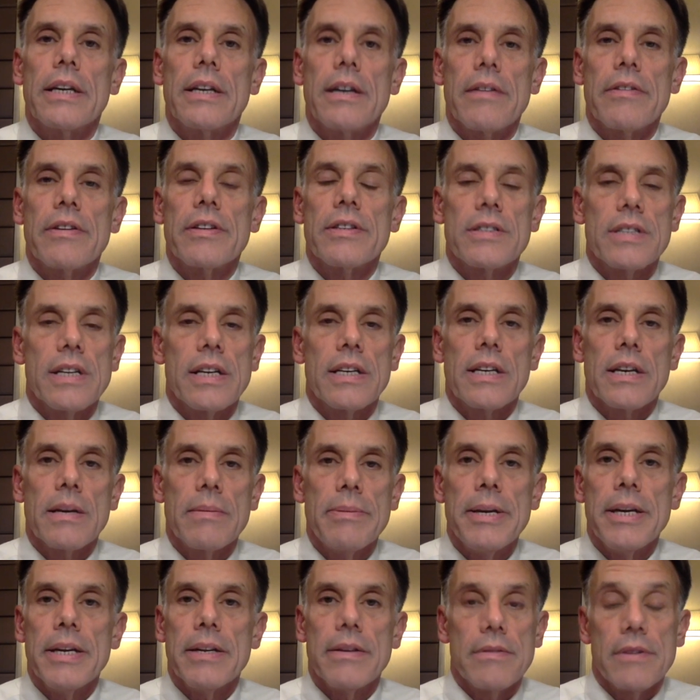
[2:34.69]
covenants not to
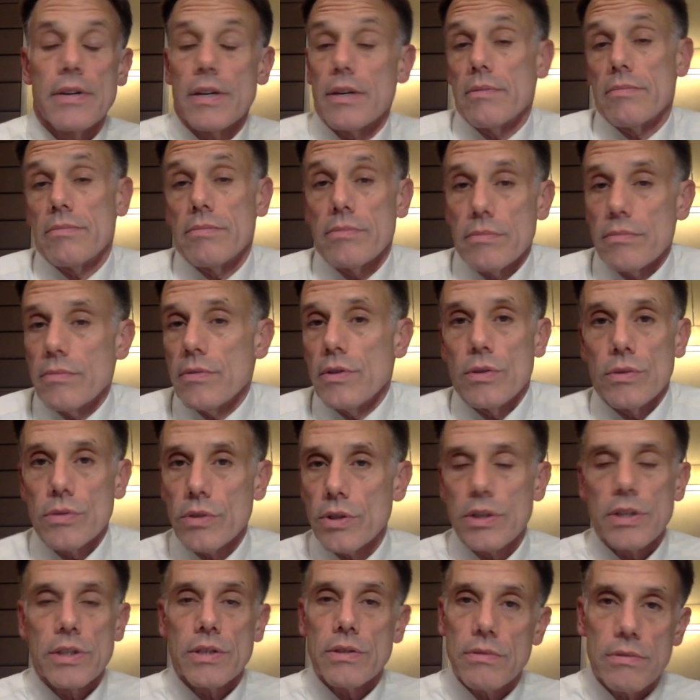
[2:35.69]
compete. They're
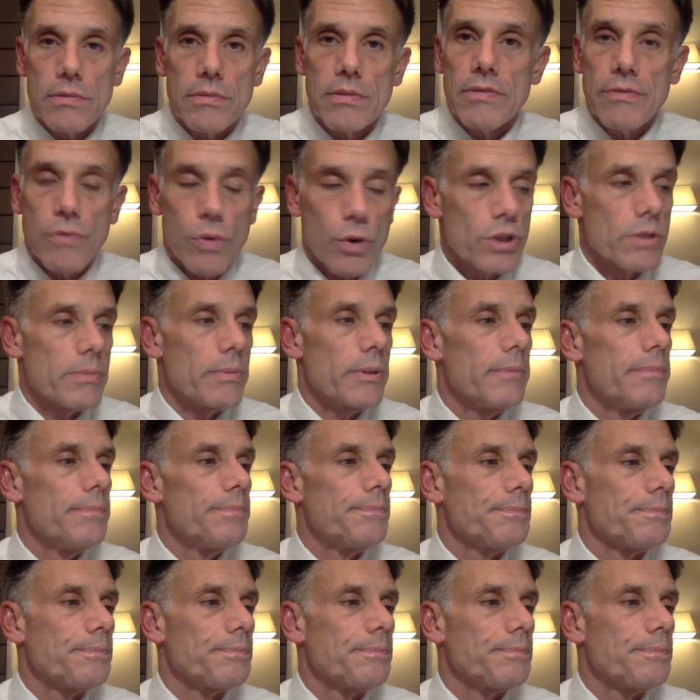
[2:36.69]
usually just enforceable.